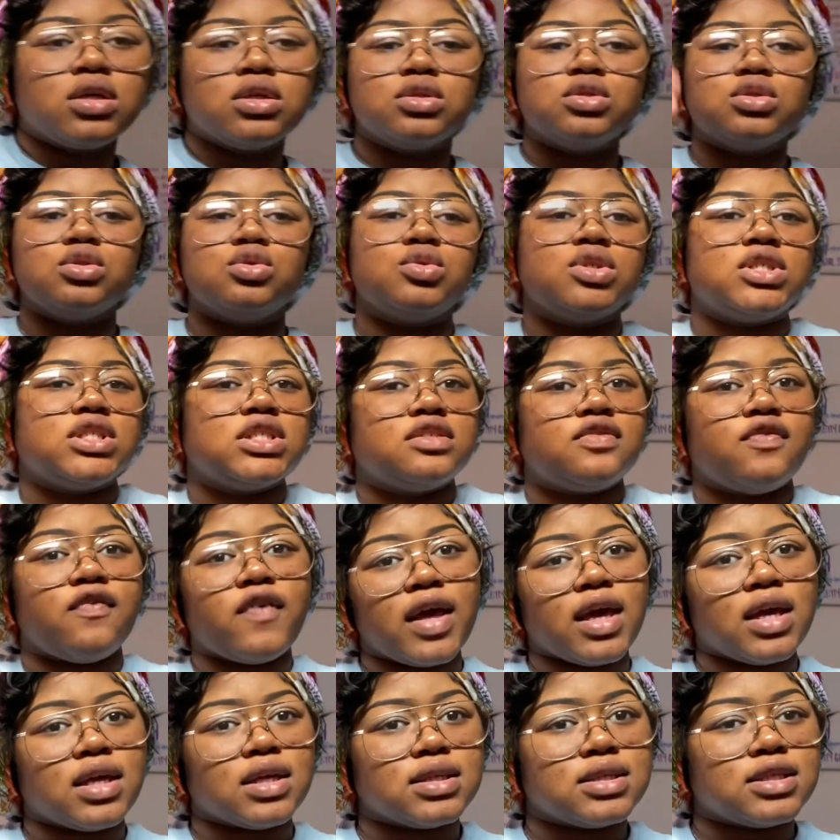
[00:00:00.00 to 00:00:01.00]
do this
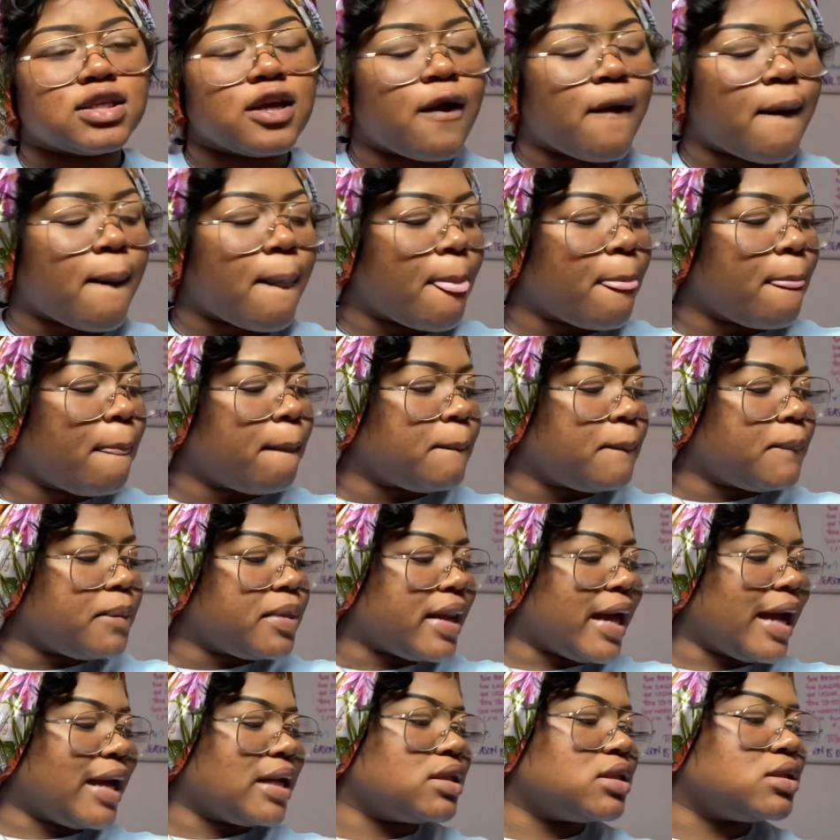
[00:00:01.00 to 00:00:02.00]
face.
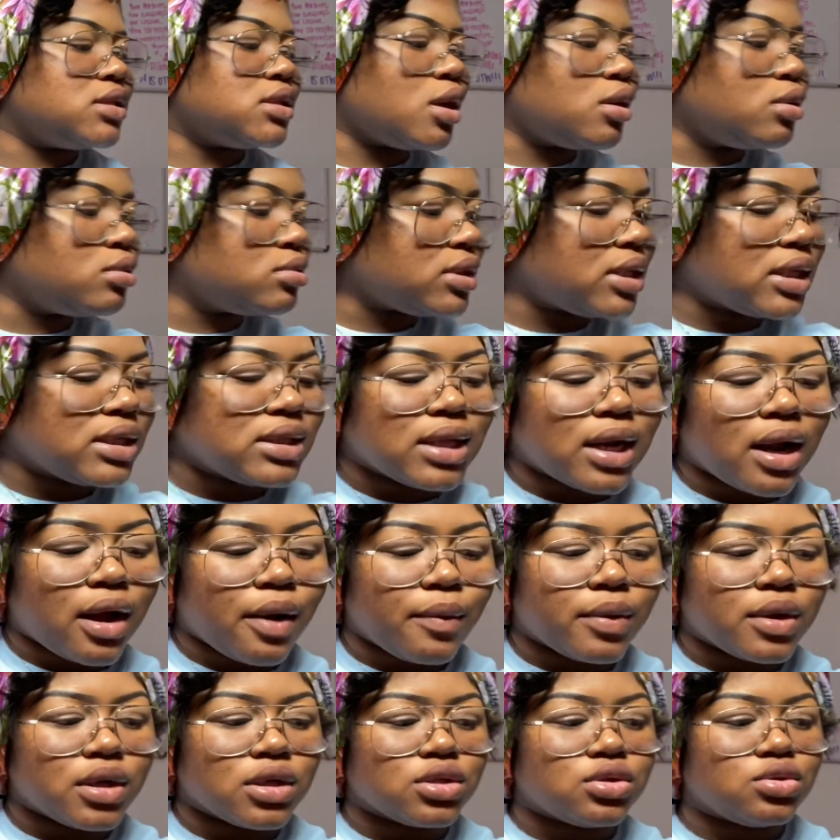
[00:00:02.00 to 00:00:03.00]
Now I don't think that I
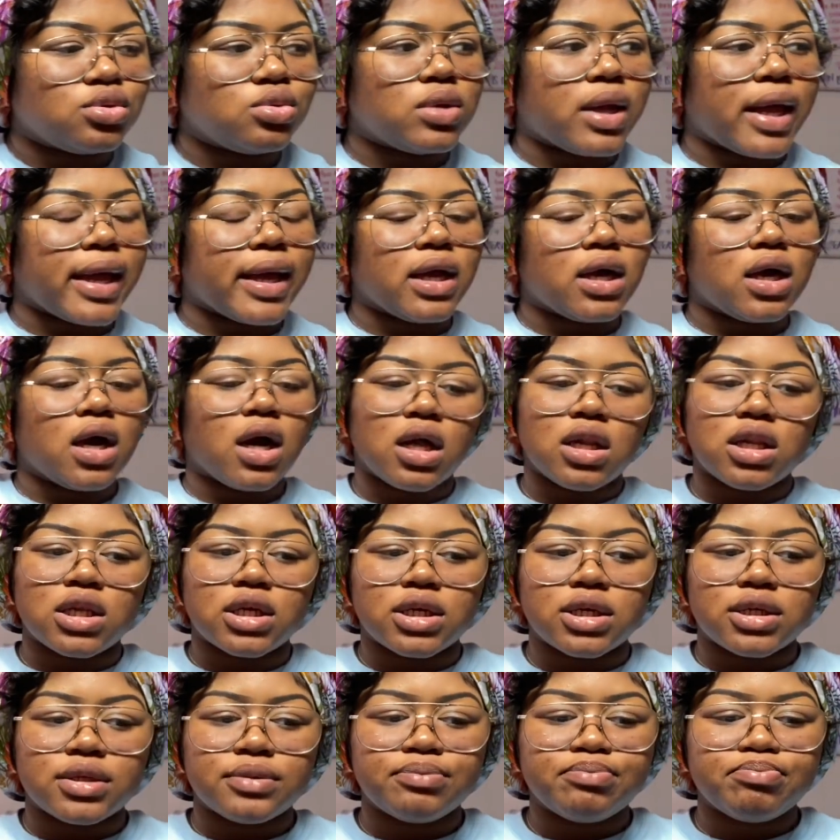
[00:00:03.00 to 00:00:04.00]
want to do like
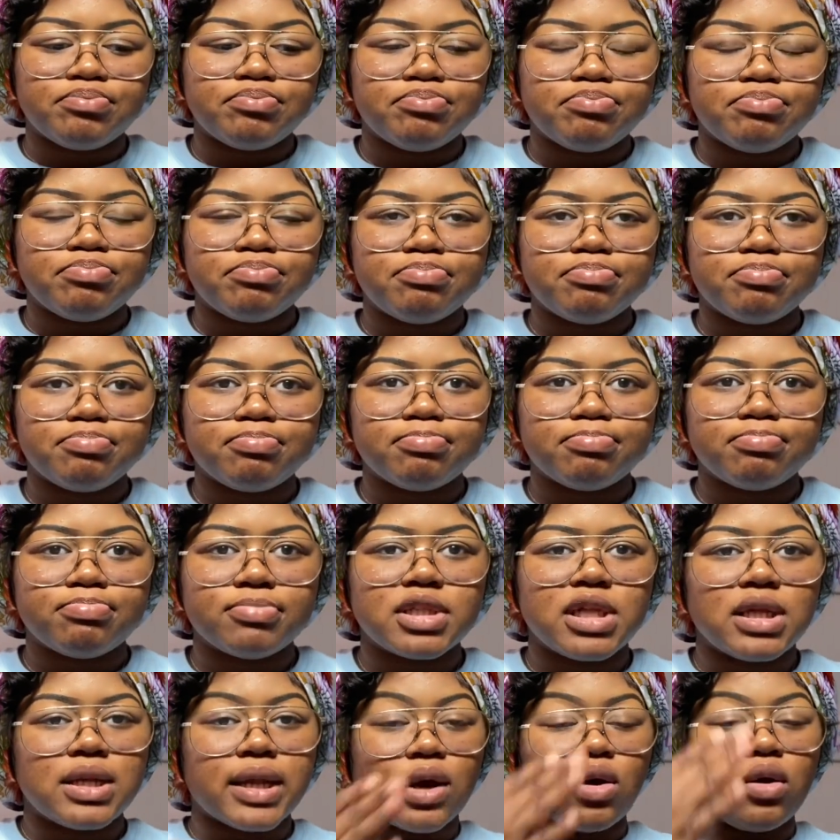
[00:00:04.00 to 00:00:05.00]
color,
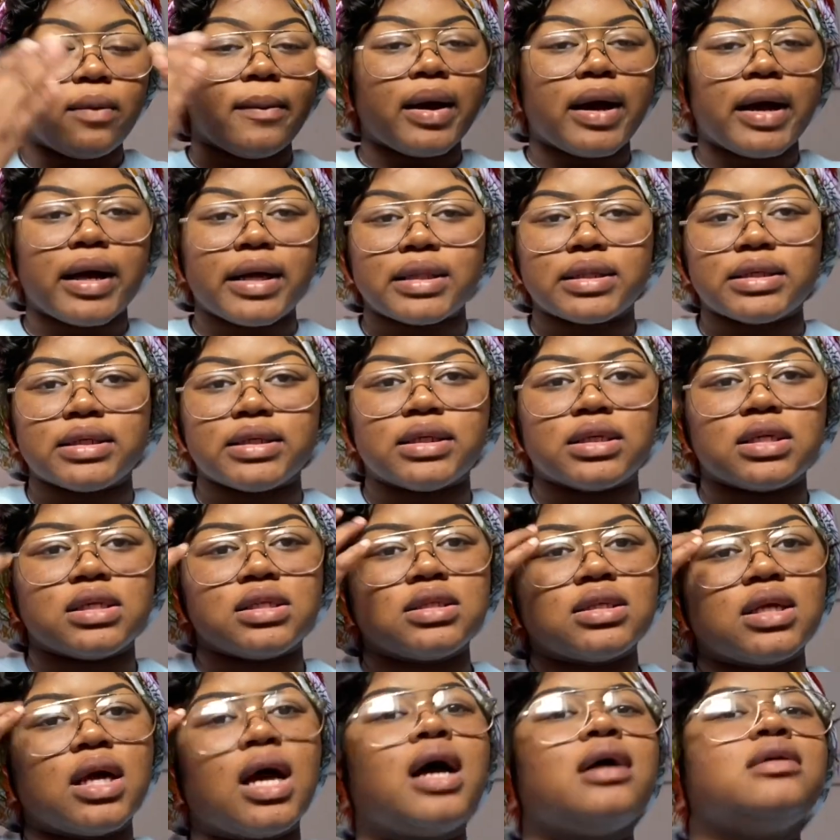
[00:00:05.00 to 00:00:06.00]
like on my
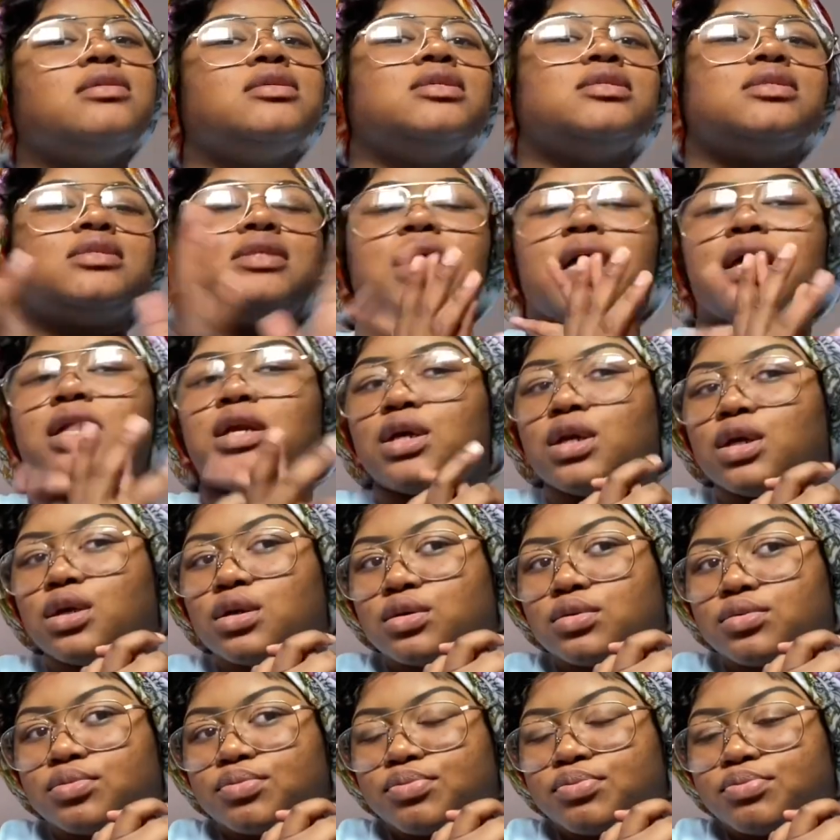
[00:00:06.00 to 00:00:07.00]
eyelids. I don't
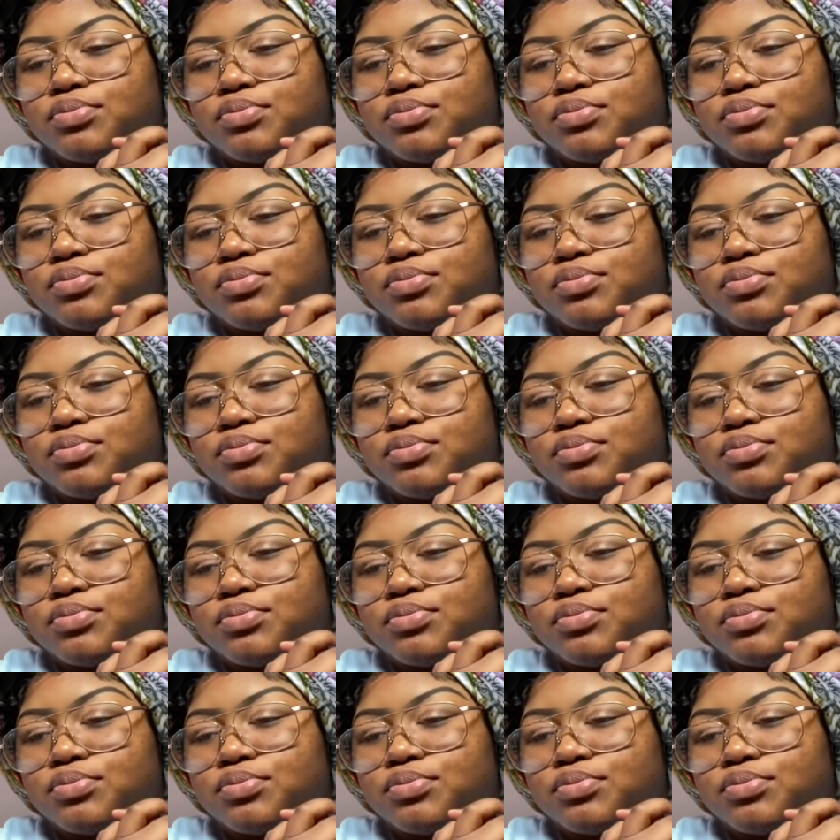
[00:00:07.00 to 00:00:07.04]
know.